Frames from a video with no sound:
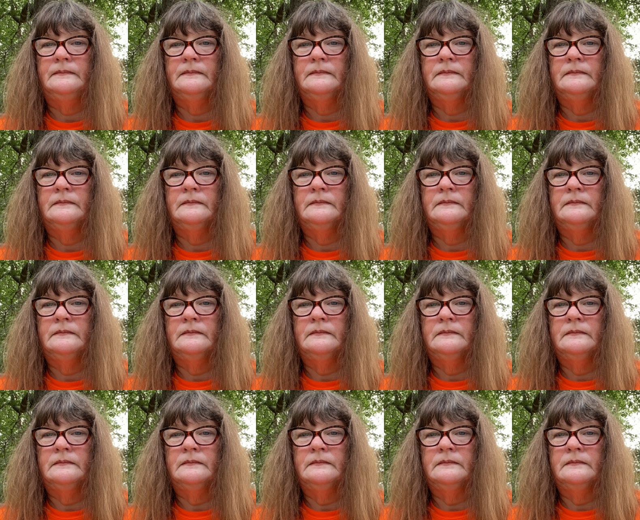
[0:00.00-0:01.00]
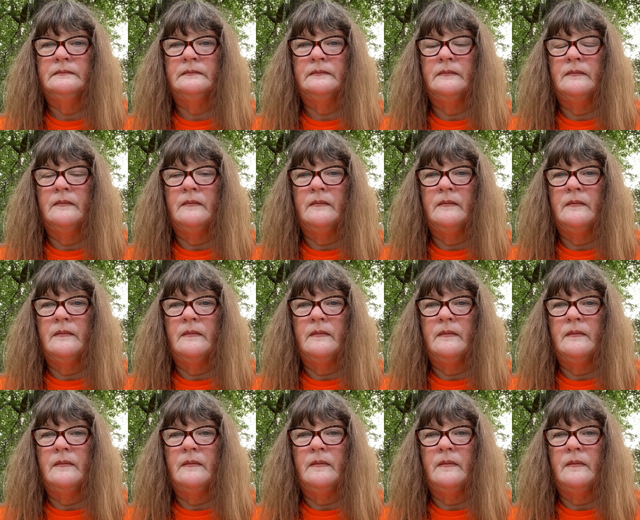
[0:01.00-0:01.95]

(no one is talking)